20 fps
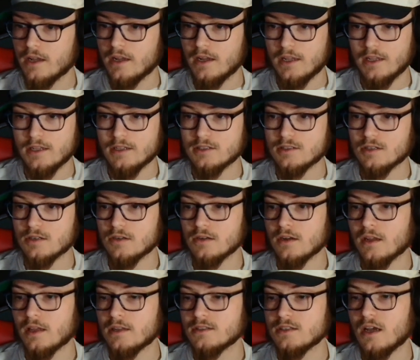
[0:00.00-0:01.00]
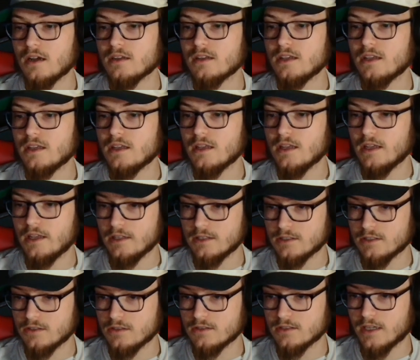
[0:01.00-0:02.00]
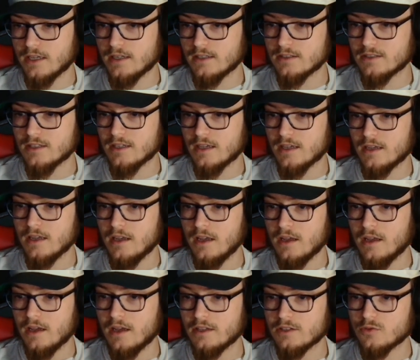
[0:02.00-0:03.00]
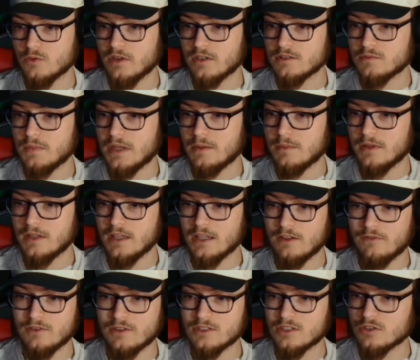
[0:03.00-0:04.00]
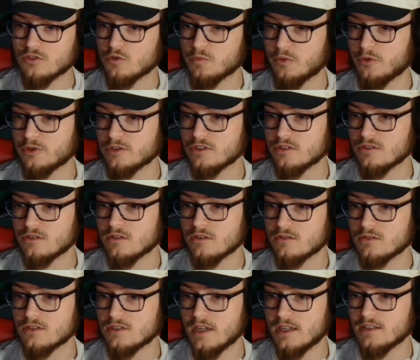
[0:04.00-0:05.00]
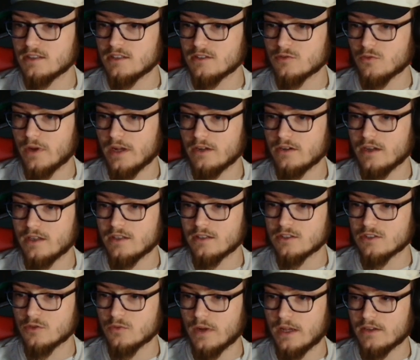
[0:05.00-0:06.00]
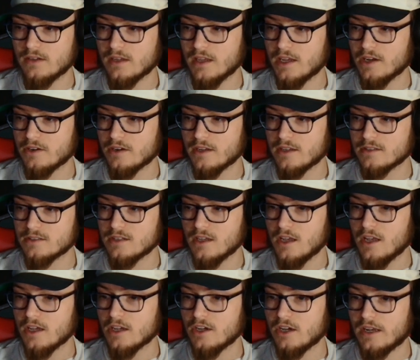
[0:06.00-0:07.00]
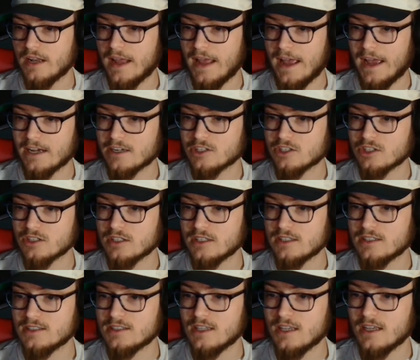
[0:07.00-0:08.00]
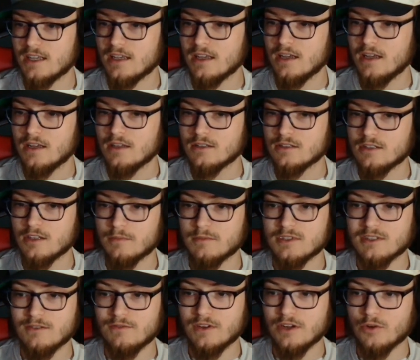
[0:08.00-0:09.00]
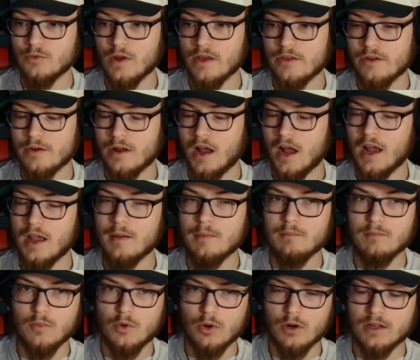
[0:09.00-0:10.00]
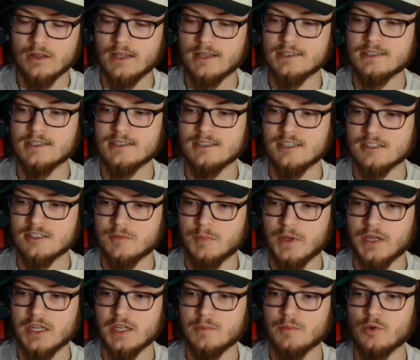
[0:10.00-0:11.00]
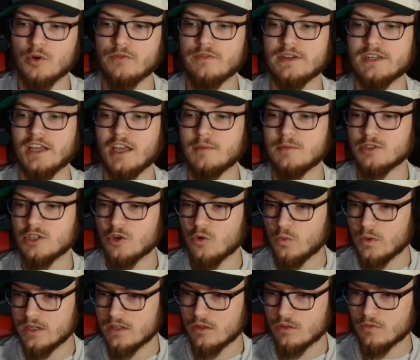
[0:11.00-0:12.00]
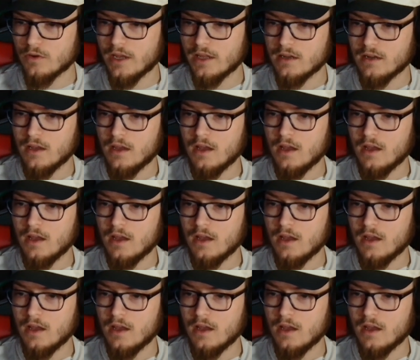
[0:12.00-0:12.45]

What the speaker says: eastern Kentucky, eastern Tennessee, as well as maybe even central portions of those states as well, and the surrounding areas could actually see some severe weather. I'm more or less anticipating more of a damaging wind threat.